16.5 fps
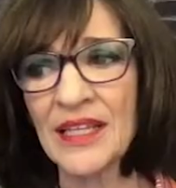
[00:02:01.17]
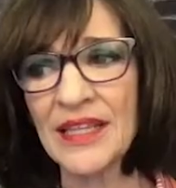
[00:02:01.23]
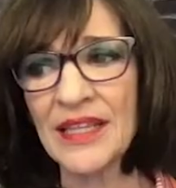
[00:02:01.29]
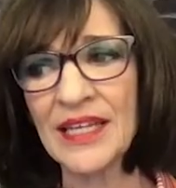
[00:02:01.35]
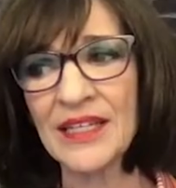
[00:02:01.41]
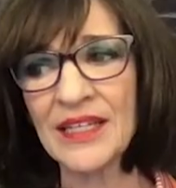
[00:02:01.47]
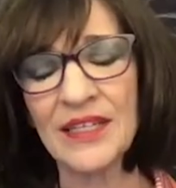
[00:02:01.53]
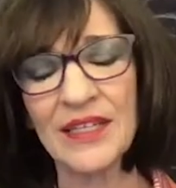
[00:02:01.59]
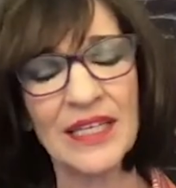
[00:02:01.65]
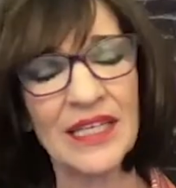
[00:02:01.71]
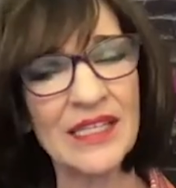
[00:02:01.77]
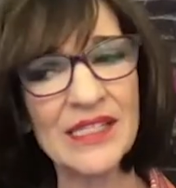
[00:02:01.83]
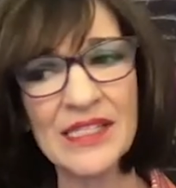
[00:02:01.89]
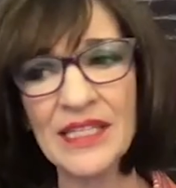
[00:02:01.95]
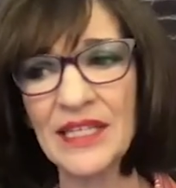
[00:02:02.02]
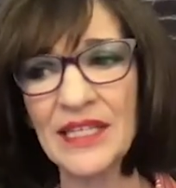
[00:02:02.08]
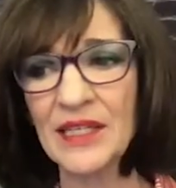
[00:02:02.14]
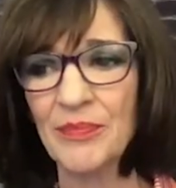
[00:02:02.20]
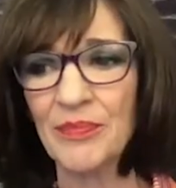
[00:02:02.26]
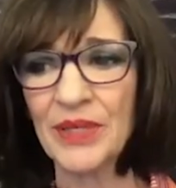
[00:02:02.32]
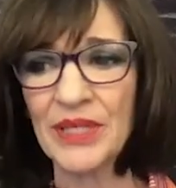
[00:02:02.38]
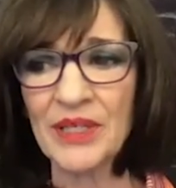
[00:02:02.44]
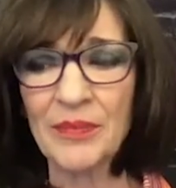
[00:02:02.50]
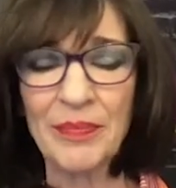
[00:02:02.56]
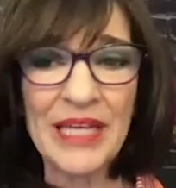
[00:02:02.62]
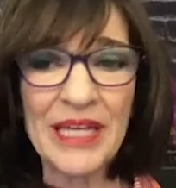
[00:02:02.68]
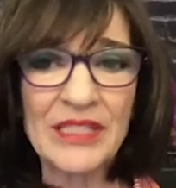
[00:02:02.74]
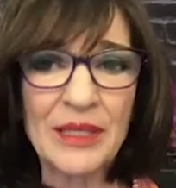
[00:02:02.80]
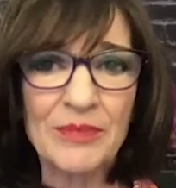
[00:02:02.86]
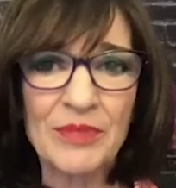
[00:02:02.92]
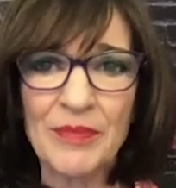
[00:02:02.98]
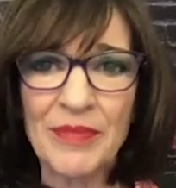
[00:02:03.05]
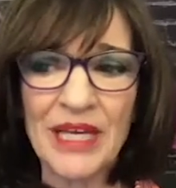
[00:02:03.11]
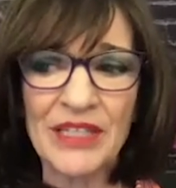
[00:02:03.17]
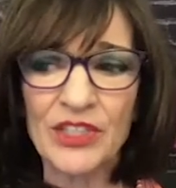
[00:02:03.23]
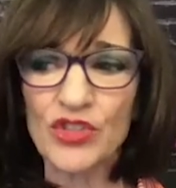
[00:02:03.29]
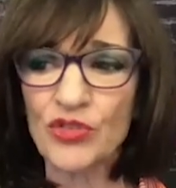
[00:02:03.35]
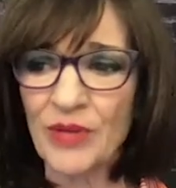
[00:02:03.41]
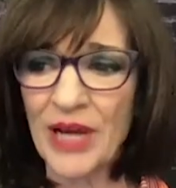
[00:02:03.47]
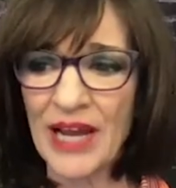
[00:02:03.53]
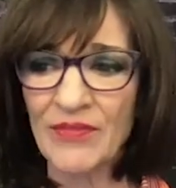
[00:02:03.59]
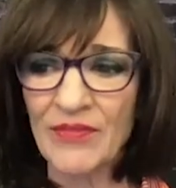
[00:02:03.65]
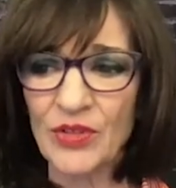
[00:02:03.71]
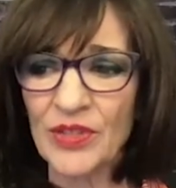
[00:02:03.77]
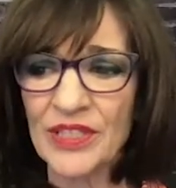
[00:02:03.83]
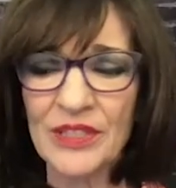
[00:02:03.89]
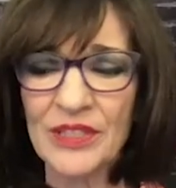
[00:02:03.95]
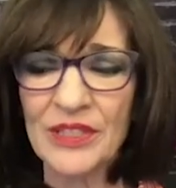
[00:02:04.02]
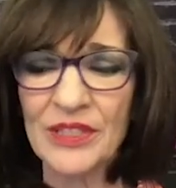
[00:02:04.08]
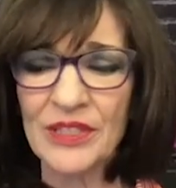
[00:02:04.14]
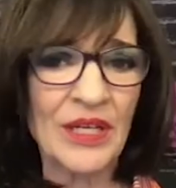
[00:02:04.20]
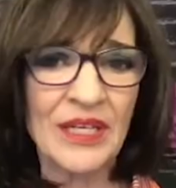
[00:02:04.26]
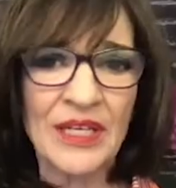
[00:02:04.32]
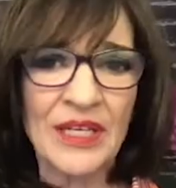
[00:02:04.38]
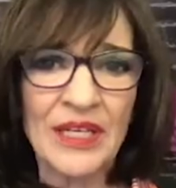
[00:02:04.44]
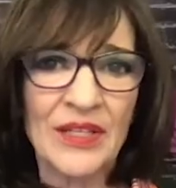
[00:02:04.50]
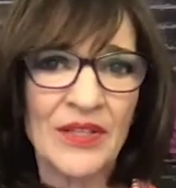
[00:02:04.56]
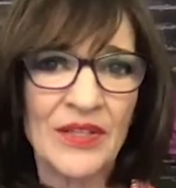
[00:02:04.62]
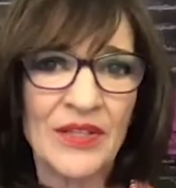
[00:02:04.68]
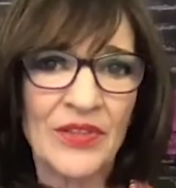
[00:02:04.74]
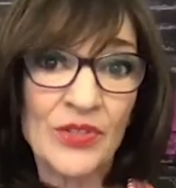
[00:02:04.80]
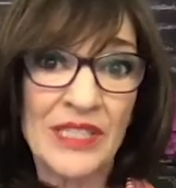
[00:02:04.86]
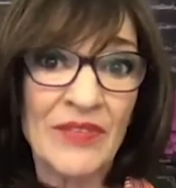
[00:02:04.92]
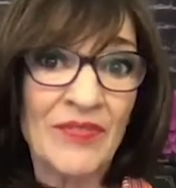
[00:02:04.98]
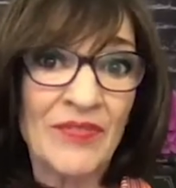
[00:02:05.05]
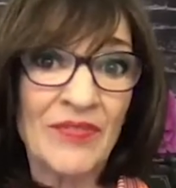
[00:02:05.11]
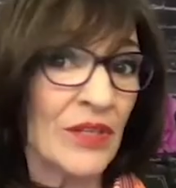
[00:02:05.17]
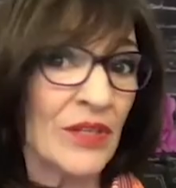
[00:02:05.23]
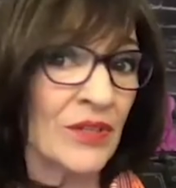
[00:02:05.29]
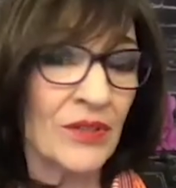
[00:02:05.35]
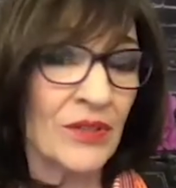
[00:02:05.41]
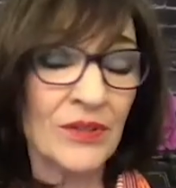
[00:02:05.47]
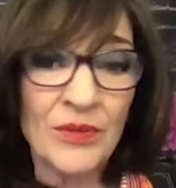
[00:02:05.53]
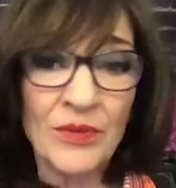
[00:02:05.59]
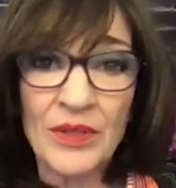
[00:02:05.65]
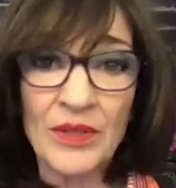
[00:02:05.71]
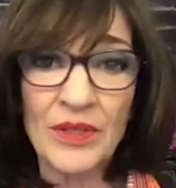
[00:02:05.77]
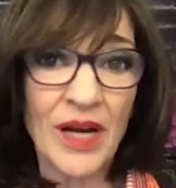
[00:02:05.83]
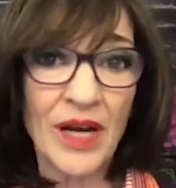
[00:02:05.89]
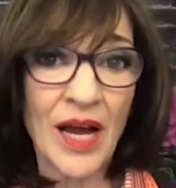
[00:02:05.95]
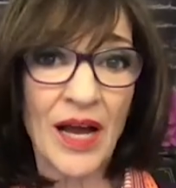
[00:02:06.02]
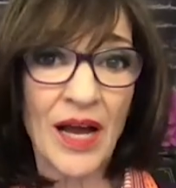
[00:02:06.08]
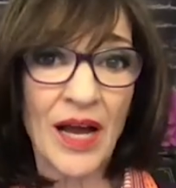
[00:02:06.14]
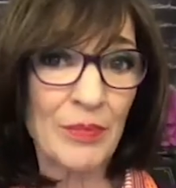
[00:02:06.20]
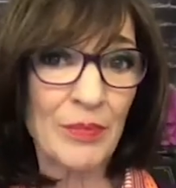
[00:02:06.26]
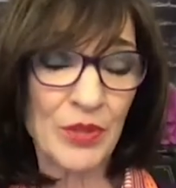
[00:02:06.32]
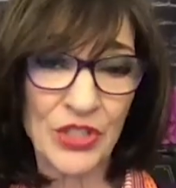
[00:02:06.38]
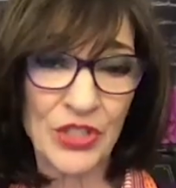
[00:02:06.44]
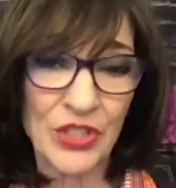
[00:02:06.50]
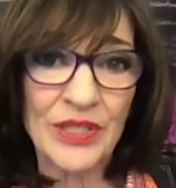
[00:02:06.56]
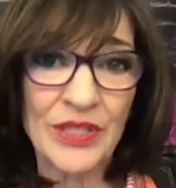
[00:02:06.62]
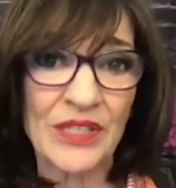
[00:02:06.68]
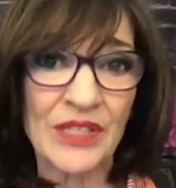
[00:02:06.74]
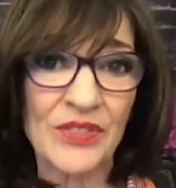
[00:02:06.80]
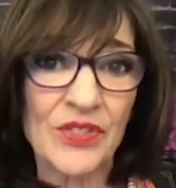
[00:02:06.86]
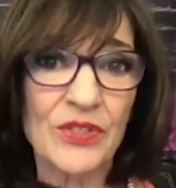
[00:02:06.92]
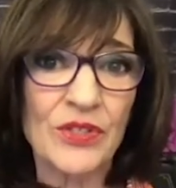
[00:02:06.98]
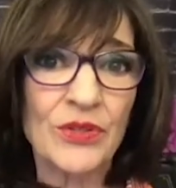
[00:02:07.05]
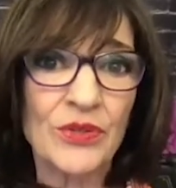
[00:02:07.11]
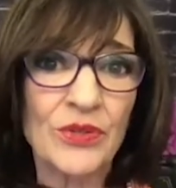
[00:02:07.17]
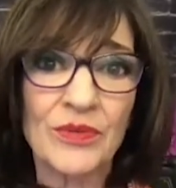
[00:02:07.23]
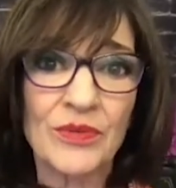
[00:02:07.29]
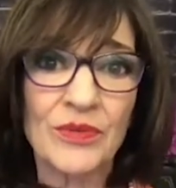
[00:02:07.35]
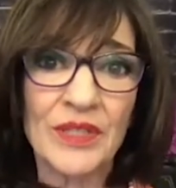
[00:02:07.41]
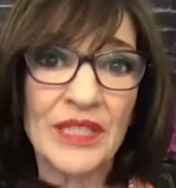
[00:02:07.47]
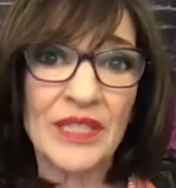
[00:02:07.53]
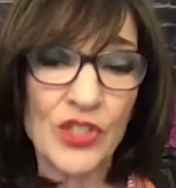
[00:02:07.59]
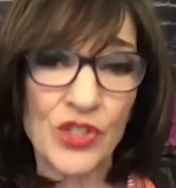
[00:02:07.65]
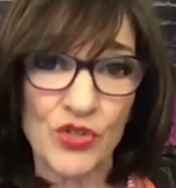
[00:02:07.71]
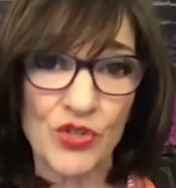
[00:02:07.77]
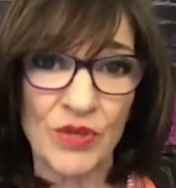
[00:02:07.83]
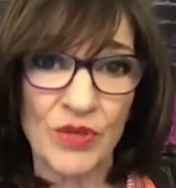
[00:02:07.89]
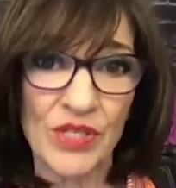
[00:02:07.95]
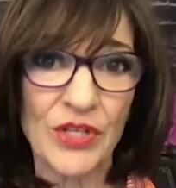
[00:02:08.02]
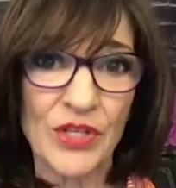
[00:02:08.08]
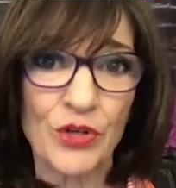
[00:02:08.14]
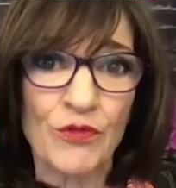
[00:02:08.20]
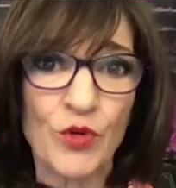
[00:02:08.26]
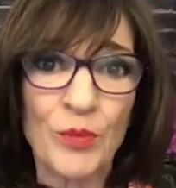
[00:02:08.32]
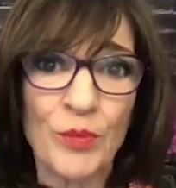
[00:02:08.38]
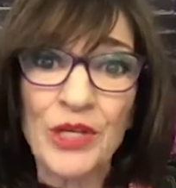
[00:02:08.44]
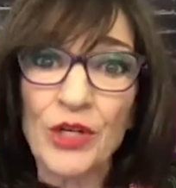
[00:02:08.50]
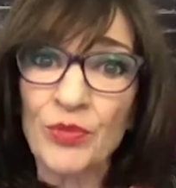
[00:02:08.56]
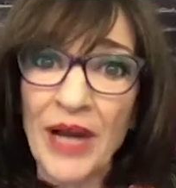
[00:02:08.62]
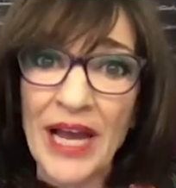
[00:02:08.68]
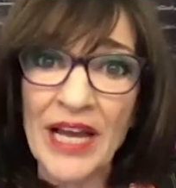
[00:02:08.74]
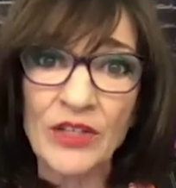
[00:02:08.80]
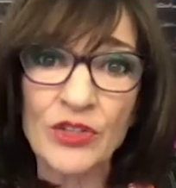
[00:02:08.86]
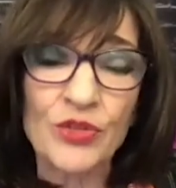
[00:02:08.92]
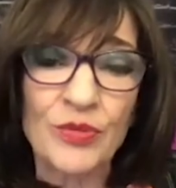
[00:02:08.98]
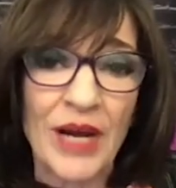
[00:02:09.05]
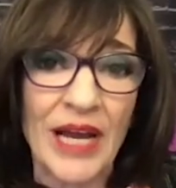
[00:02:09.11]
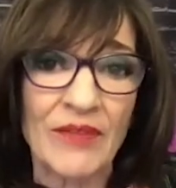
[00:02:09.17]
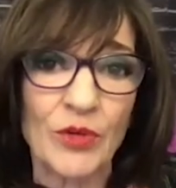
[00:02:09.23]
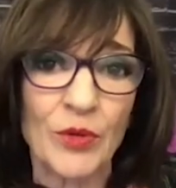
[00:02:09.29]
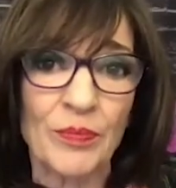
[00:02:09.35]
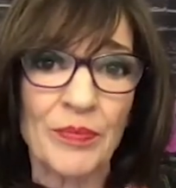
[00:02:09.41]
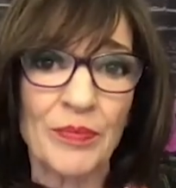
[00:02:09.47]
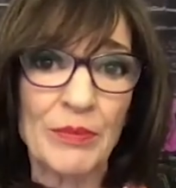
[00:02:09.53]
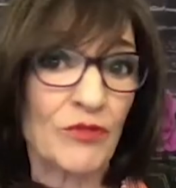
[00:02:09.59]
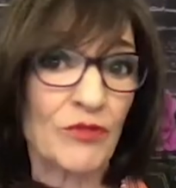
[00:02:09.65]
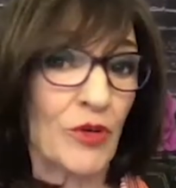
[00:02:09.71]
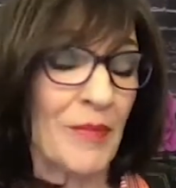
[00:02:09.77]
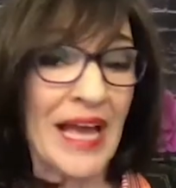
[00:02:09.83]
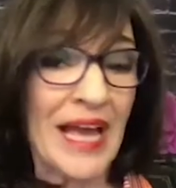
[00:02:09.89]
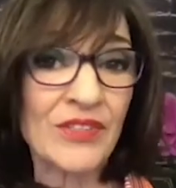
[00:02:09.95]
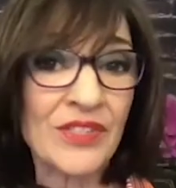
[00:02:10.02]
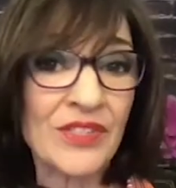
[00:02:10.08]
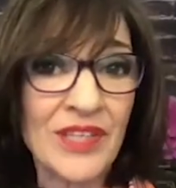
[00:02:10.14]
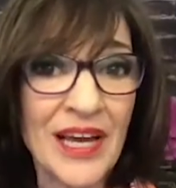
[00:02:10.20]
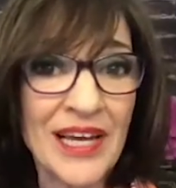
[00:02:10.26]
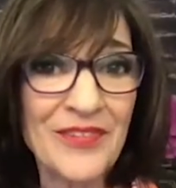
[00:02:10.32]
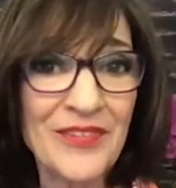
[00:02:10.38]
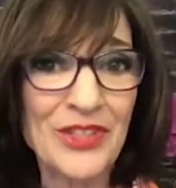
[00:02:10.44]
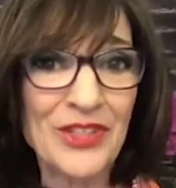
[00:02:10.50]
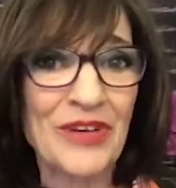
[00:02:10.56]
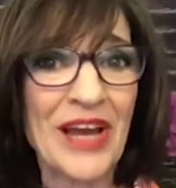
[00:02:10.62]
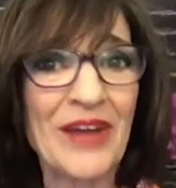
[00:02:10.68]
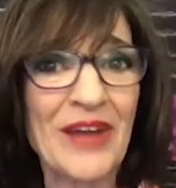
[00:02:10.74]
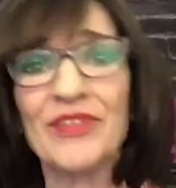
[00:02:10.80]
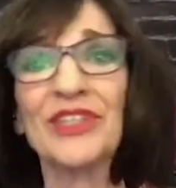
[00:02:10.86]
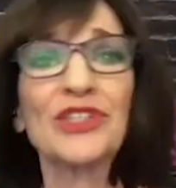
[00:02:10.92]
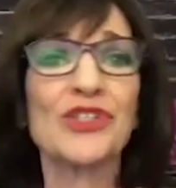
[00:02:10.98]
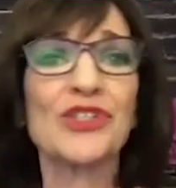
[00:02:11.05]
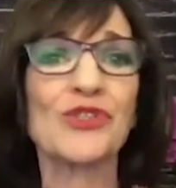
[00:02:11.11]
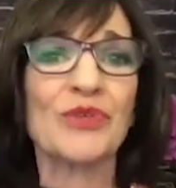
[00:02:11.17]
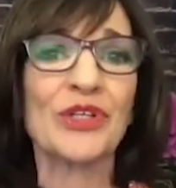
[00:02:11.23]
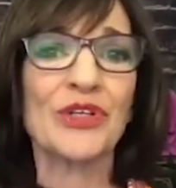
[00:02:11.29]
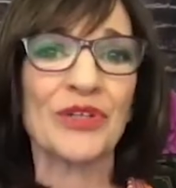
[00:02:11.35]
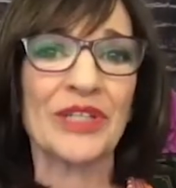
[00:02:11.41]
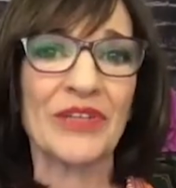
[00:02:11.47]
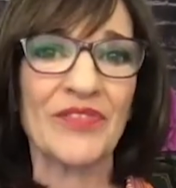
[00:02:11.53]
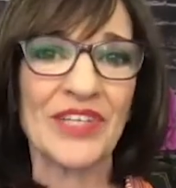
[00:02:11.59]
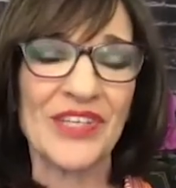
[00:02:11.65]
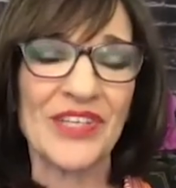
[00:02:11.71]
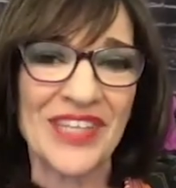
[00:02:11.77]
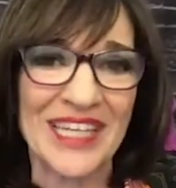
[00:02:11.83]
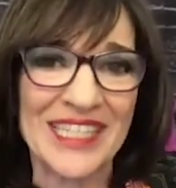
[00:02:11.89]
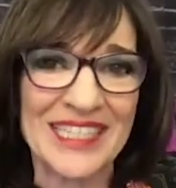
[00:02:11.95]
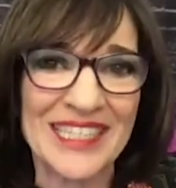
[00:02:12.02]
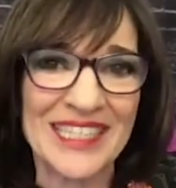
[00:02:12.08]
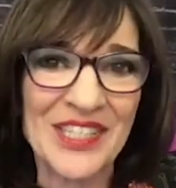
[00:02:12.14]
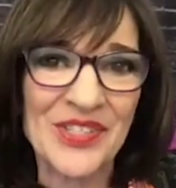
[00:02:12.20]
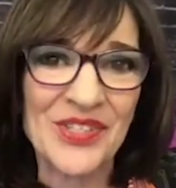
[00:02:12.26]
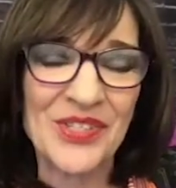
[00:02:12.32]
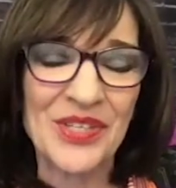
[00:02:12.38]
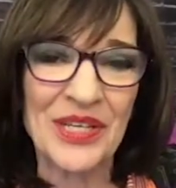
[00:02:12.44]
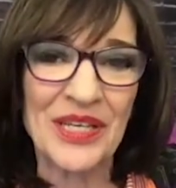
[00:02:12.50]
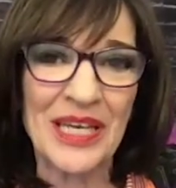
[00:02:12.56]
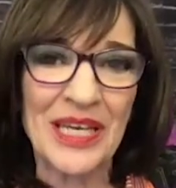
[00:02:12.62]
that he's seeing a big pent-up demand in travel, and there's even new opportunities, new industries that are forming around travel. People from outside of the travel industry are giving us ideas.